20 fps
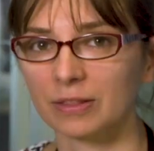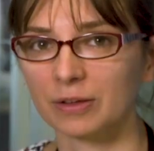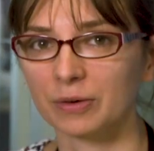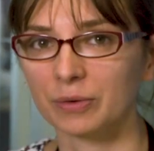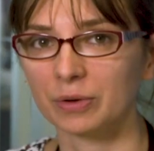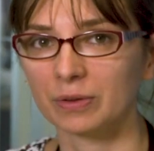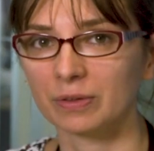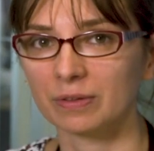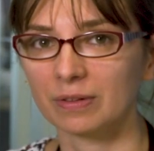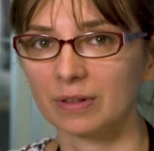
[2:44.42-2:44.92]
there
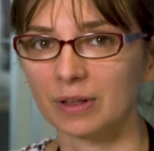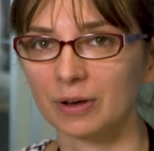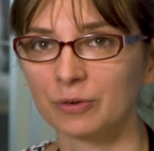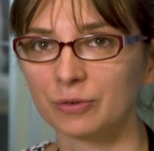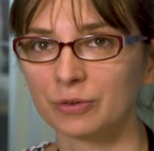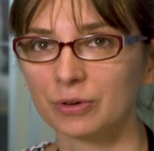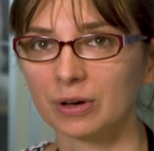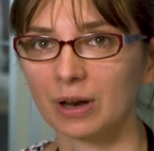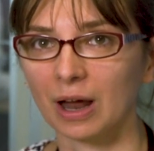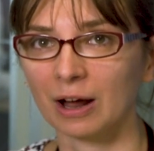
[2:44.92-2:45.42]
was a
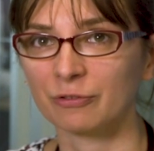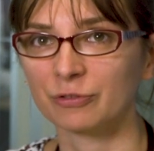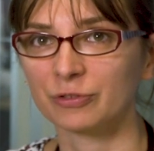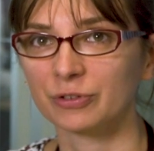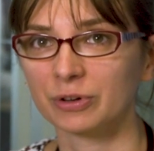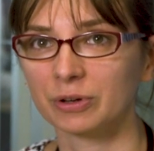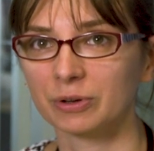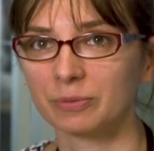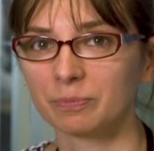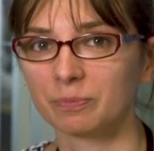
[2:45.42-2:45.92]
good,
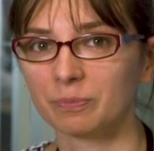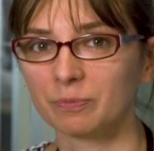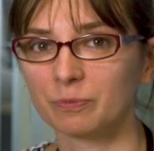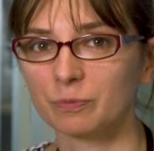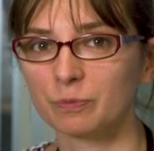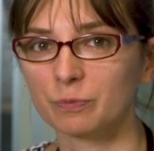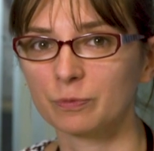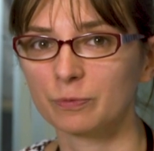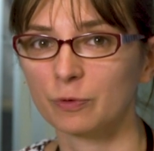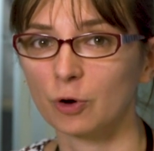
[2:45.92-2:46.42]
after
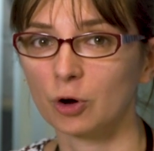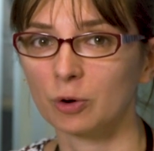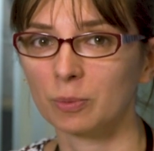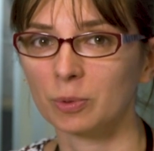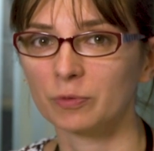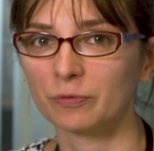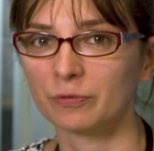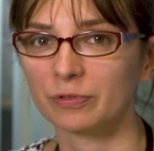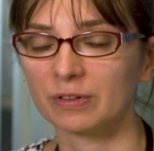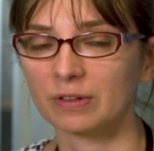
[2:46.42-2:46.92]
4
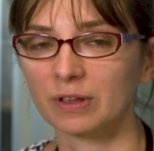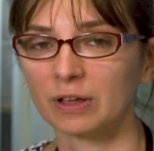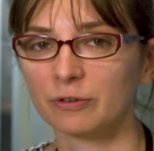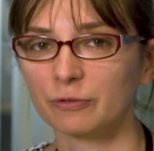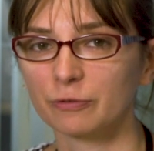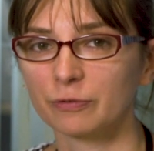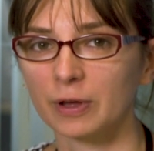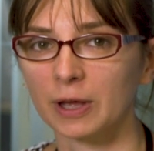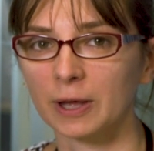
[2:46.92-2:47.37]
months of